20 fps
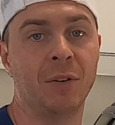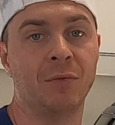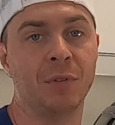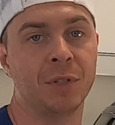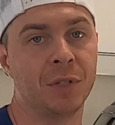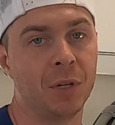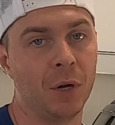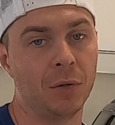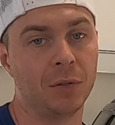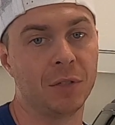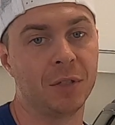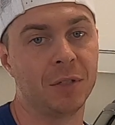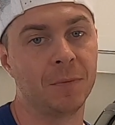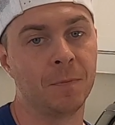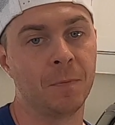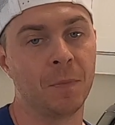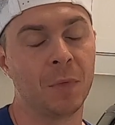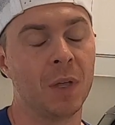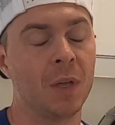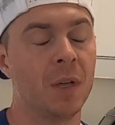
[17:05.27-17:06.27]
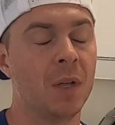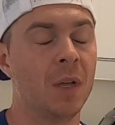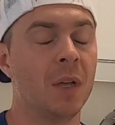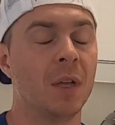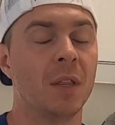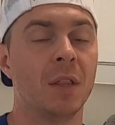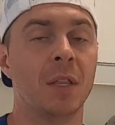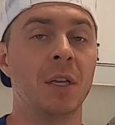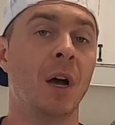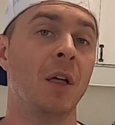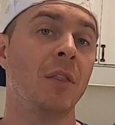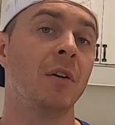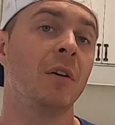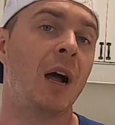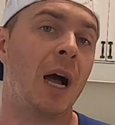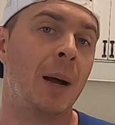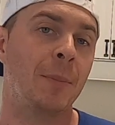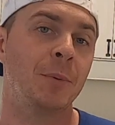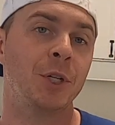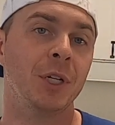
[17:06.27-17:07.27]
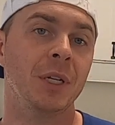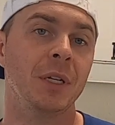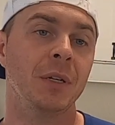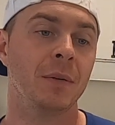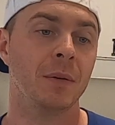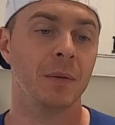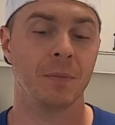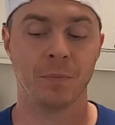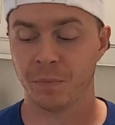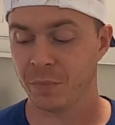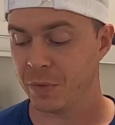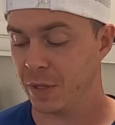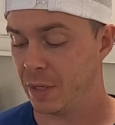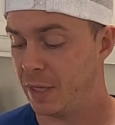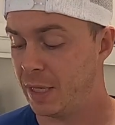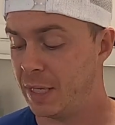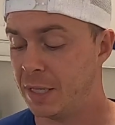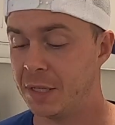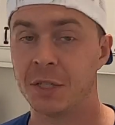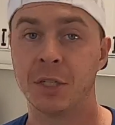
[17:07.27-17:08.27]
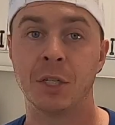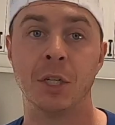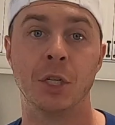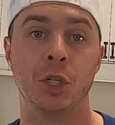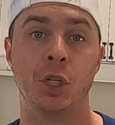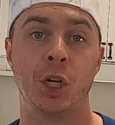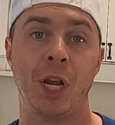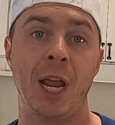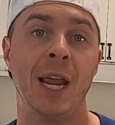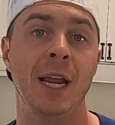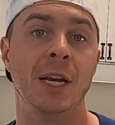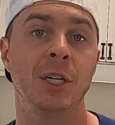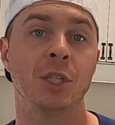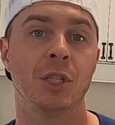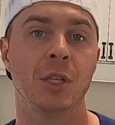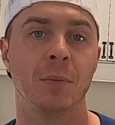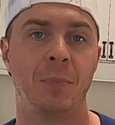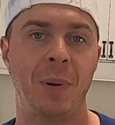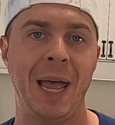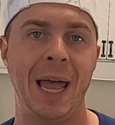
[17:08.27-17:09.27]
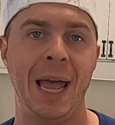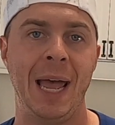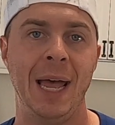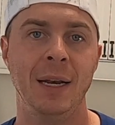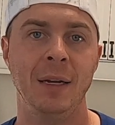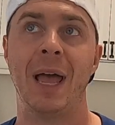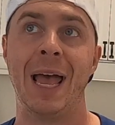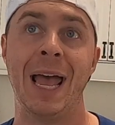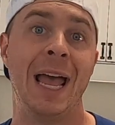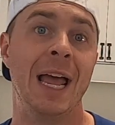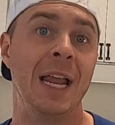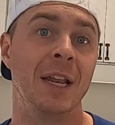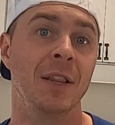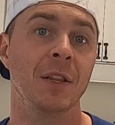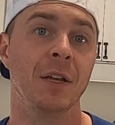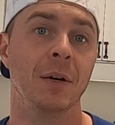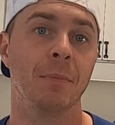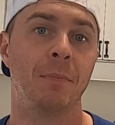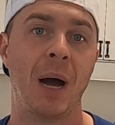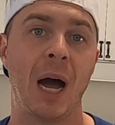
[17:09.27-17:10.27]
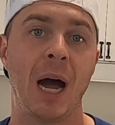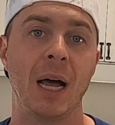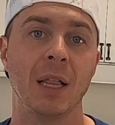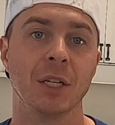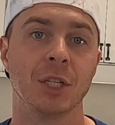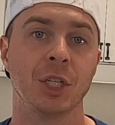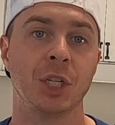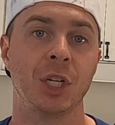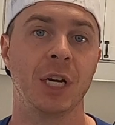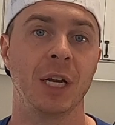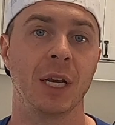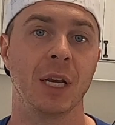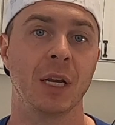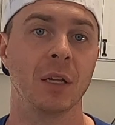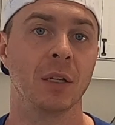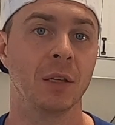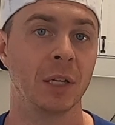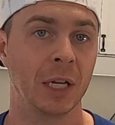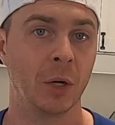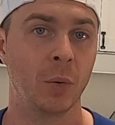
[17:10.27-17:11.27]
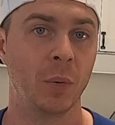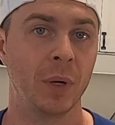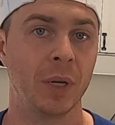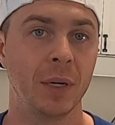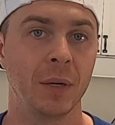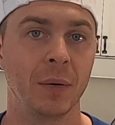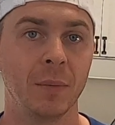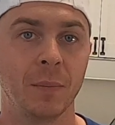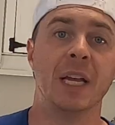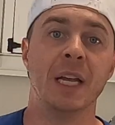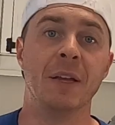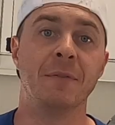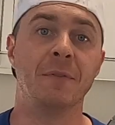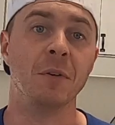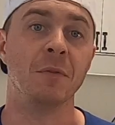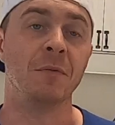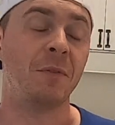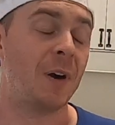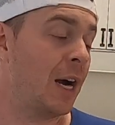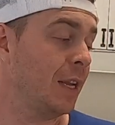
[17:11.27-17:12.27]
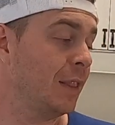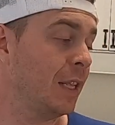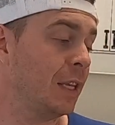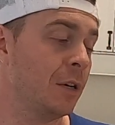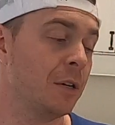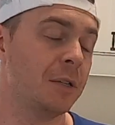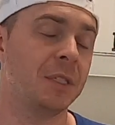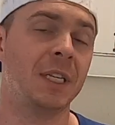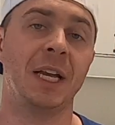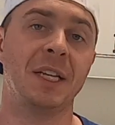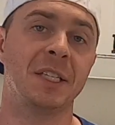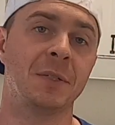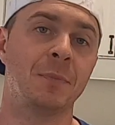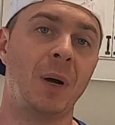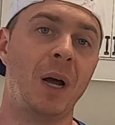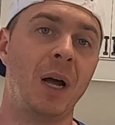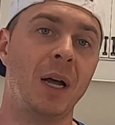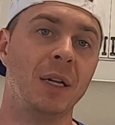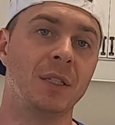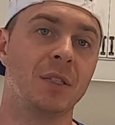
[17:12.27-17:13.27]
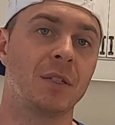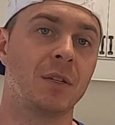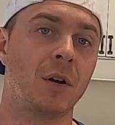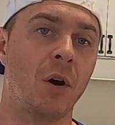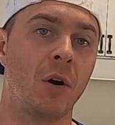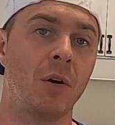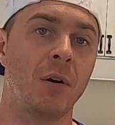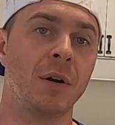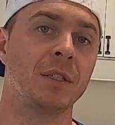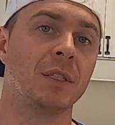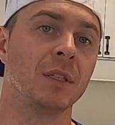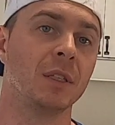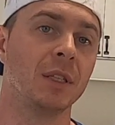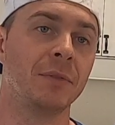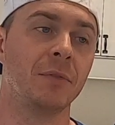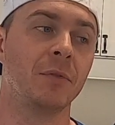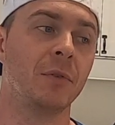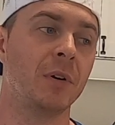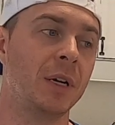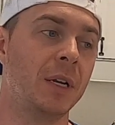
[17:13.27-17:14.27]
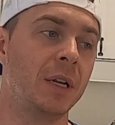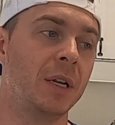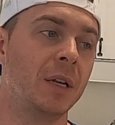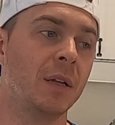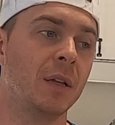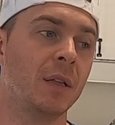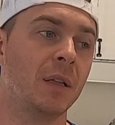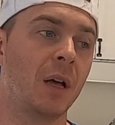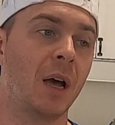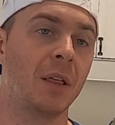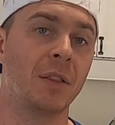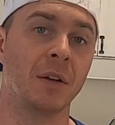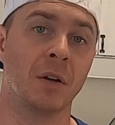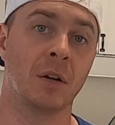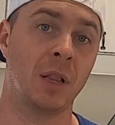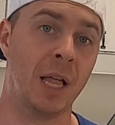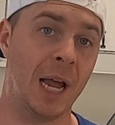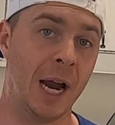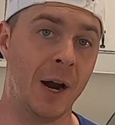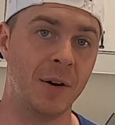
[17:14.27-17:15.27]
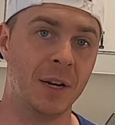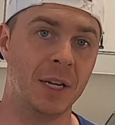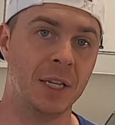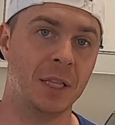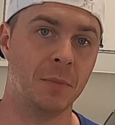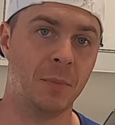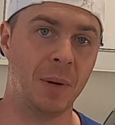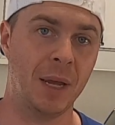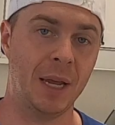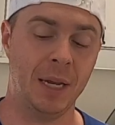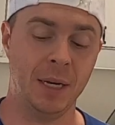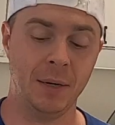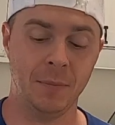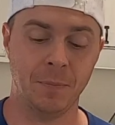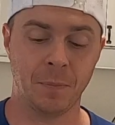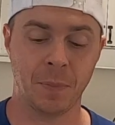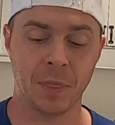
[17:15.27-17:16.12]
results. The other option is to change the pad and the polishing liquid. If you find that your test spots aren't delivering the clarity in the paint,